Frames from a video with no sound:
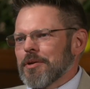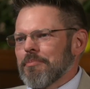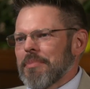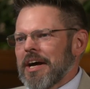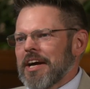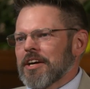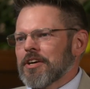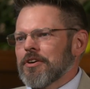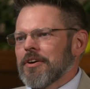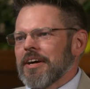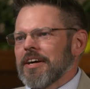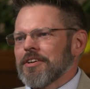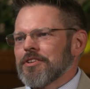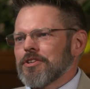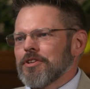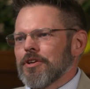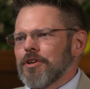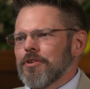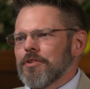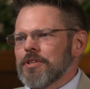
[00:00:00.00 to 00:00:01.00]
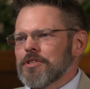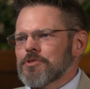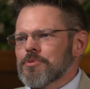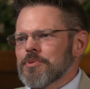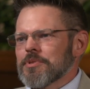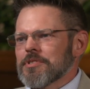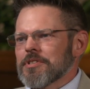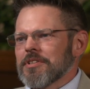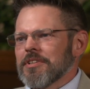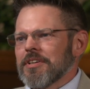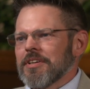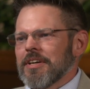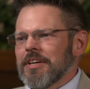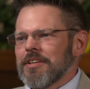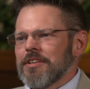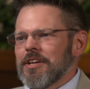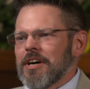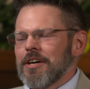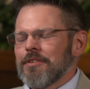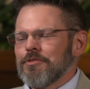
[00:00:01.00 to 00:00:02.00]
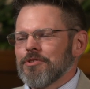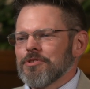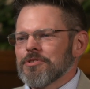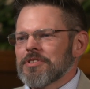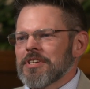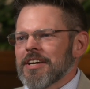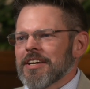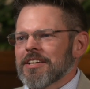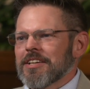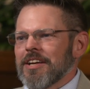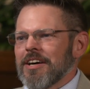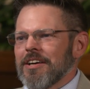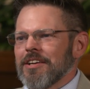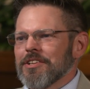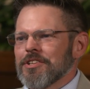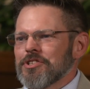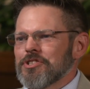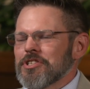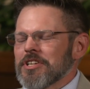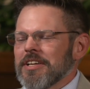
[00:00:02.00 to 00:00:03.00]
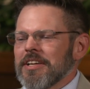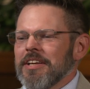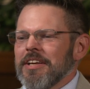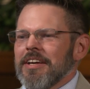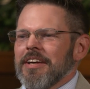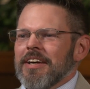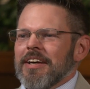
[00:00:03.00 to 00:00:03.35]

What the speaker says: of background, this was a novel technology